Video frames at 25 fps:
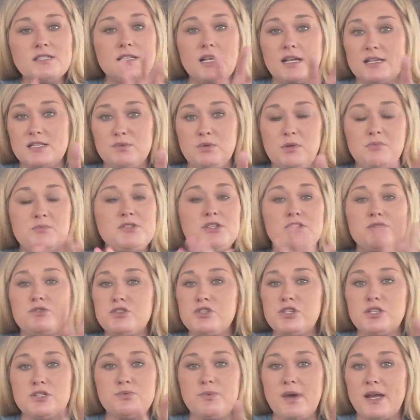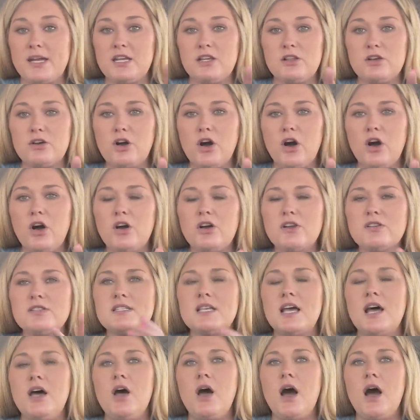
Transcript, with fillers: not swimsuits, just regular hauls,